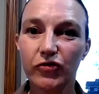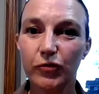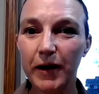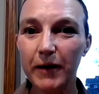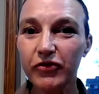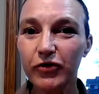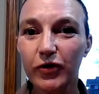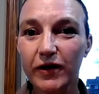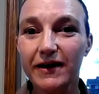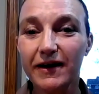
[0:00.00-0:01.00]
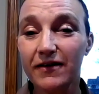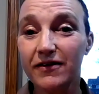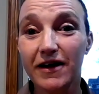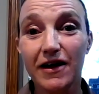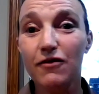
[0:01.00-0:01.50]
So, Pipestone Creek is
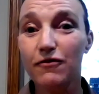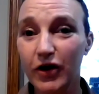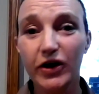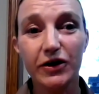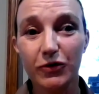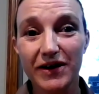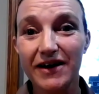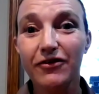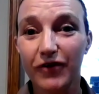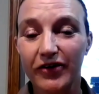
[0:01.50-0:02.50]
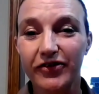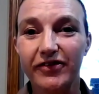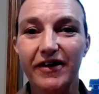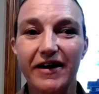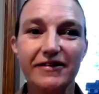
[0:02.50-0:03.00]
a, a very unique fossil
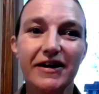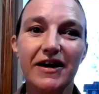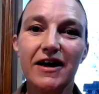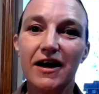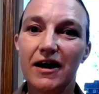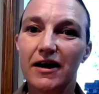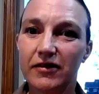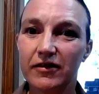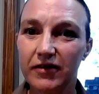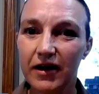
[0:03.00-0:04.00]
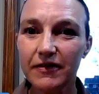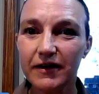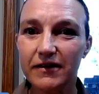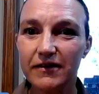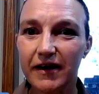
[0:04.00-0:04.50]
site. Uh, it's a site that
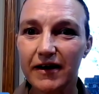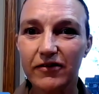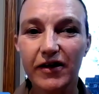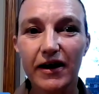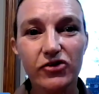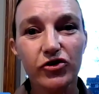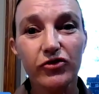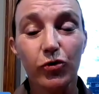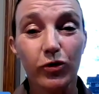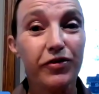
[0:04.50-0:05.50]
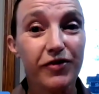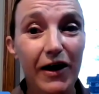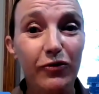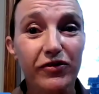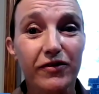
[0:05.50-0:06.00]
contains hundreds or
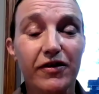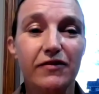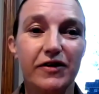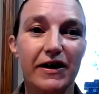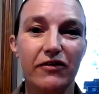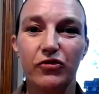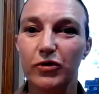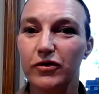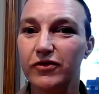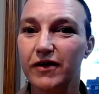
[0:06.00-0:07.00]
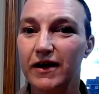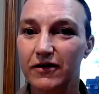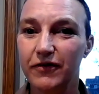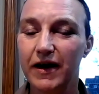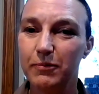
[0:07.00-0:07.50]
thousands of dinosaurs
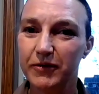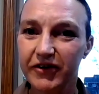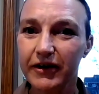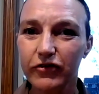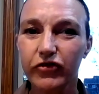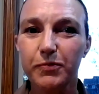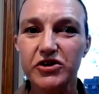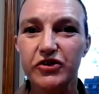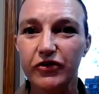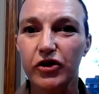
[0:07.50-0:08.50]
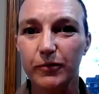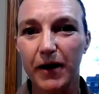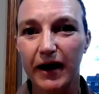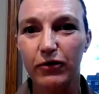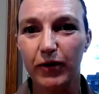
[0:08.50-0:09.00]
of a particular species called
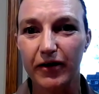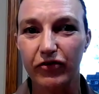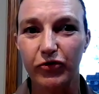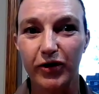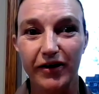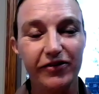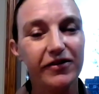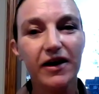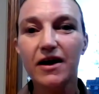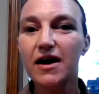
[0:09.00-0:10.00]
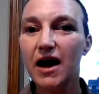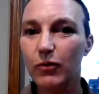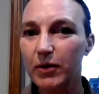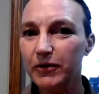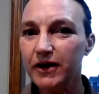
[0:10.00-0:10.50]
Pachyrhinosaurus. And
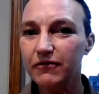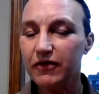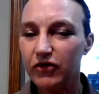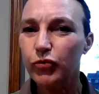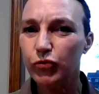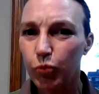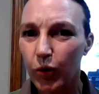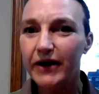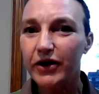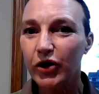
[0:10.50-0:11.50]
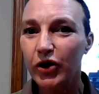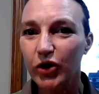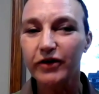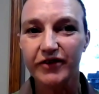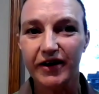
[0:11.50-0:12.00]
we believe that this was one herd
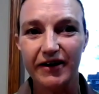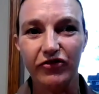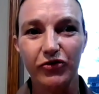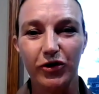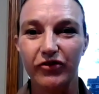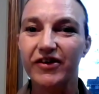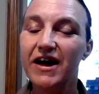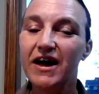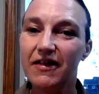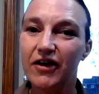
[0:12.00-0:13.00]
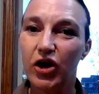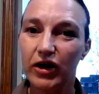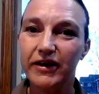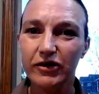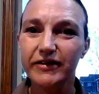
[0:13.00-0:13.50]
of dinosaurs that got
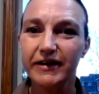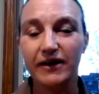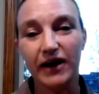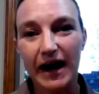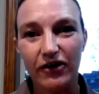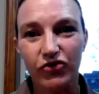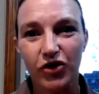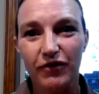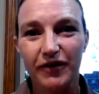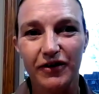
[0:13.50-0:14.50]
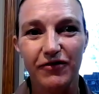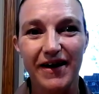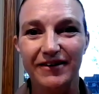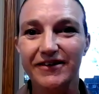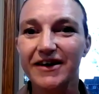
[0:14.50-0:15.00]
killed in a catastrophic
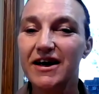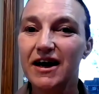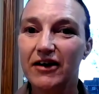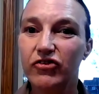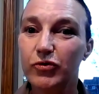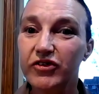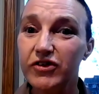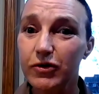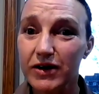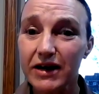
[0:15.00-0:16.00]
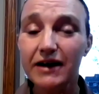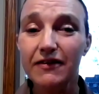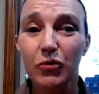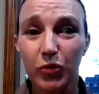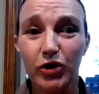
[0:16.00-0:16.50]
event. And so it's unique in the
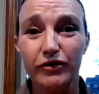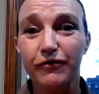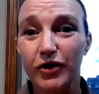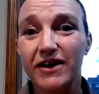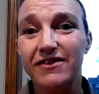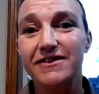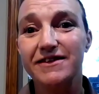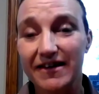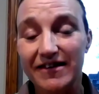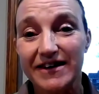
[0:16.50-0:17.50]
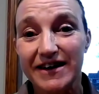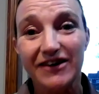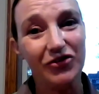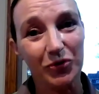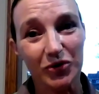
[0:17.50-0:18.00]
world for its density.
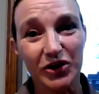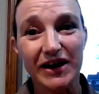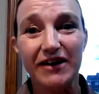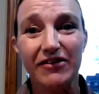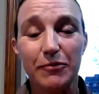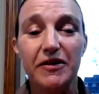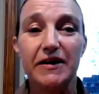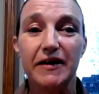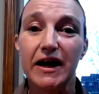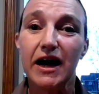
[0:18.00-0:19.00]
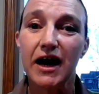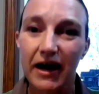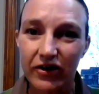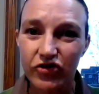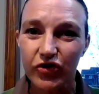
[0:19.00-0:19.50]
So we're looking at something like
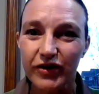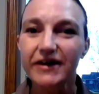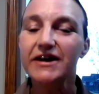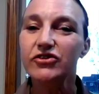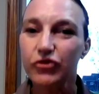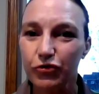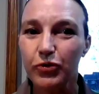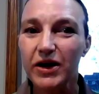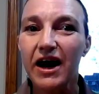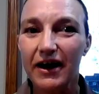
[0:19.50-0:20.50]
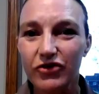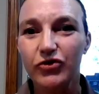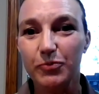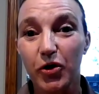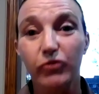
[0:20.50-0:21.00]
100 to
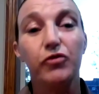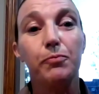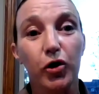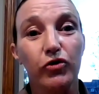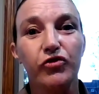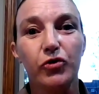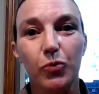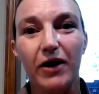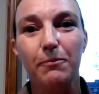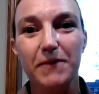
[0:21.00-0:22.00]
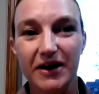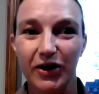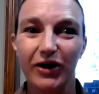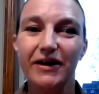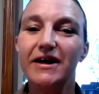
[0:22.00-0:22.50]
300 bones per square
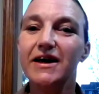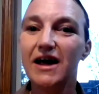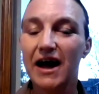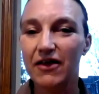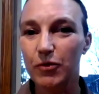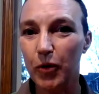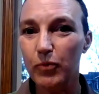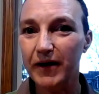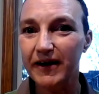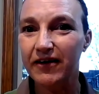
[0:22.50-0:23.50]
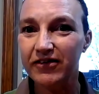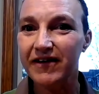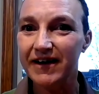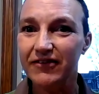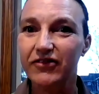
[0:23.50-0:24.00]
meter. And the bone bed
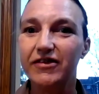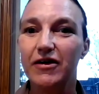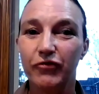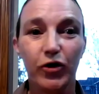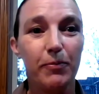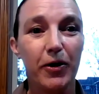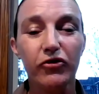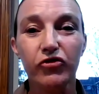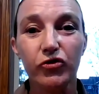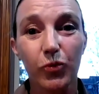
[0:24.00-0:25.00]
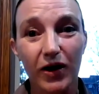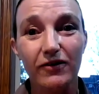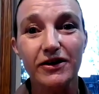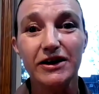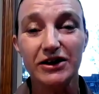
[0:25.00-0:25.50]
extends for about a
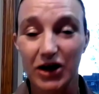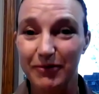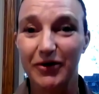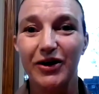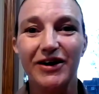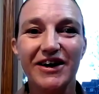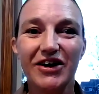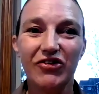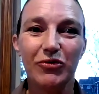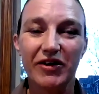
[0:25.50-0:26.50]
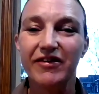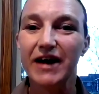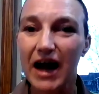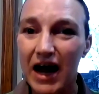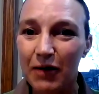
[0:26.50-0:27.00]
squared kilometer. So it is an
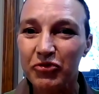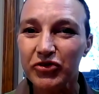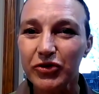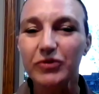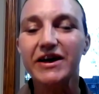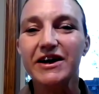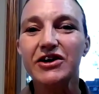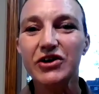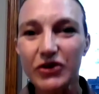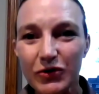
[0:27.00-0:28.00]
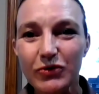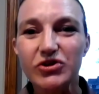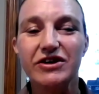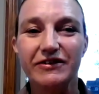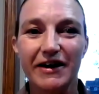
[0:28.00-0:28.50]
absolutely
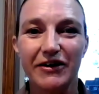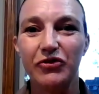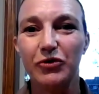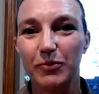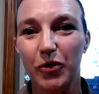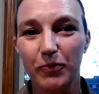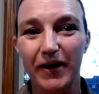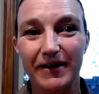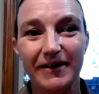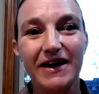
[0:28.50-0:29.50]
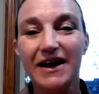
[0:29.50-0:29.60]
huge dinosaur bone bed.